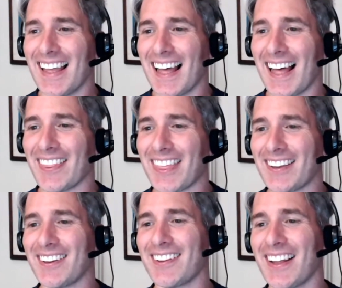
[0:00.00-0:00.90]
Uh, thank
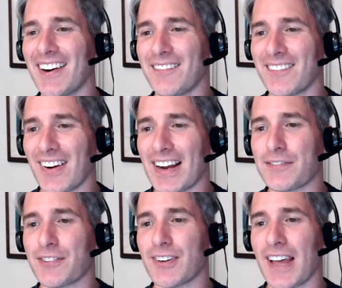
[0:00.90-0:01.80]
you, Glenn. I'm
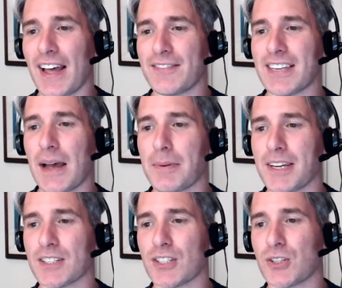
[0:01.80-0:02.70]
grateful to have tapping
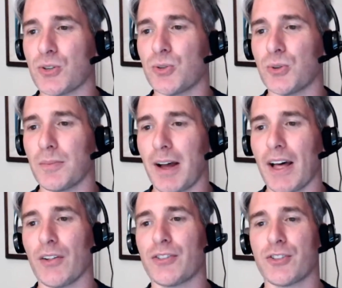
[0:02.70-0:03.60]
as a tool in my
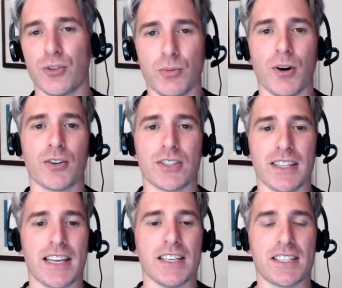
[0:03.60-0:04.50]
health toolbox in
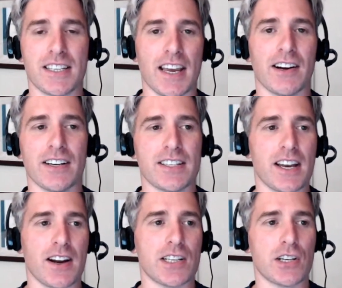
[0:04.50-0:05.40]
these scary,
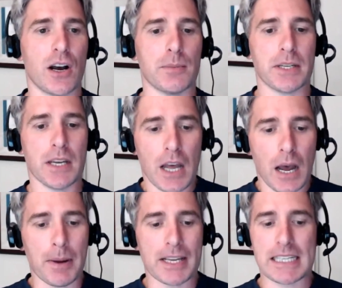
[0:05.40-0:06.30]
scary times. I
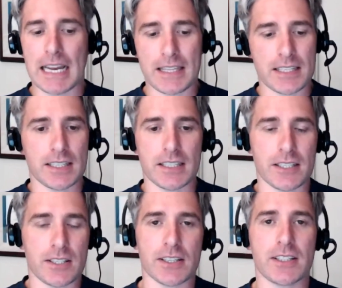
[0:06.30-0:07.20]
must say this is,
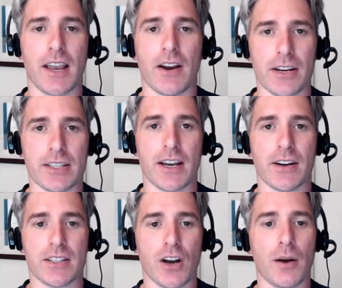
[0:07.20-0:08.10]
this is a scary,
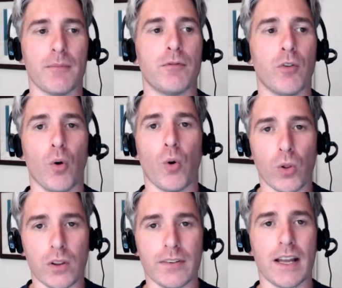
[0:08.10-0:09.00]
scary time for
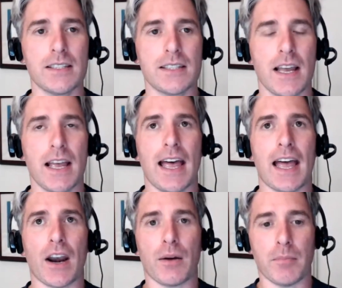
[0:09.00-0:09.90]
all of us.
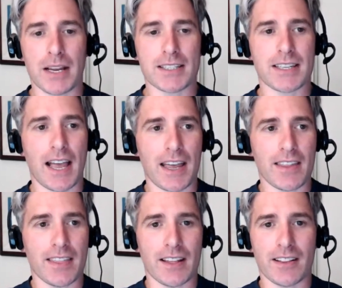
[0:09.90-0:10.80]
And I must
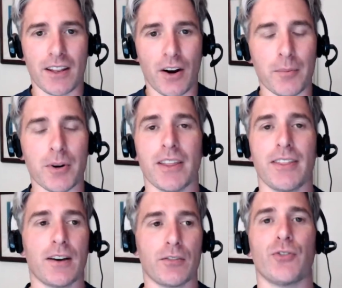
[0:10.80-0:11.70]
say that, that I'm really
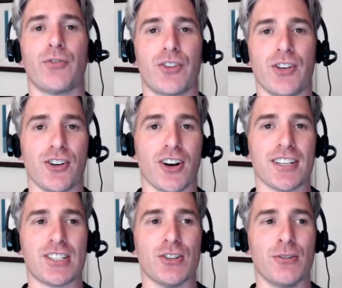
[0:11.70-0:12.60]
thankful to you
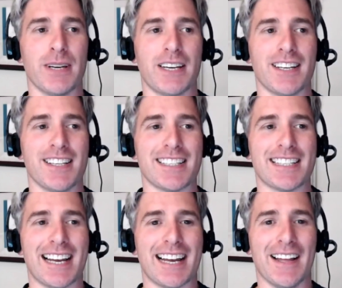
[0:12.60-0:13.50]
guys too, because
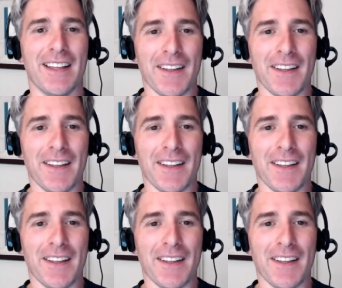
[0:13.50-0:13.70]
uh,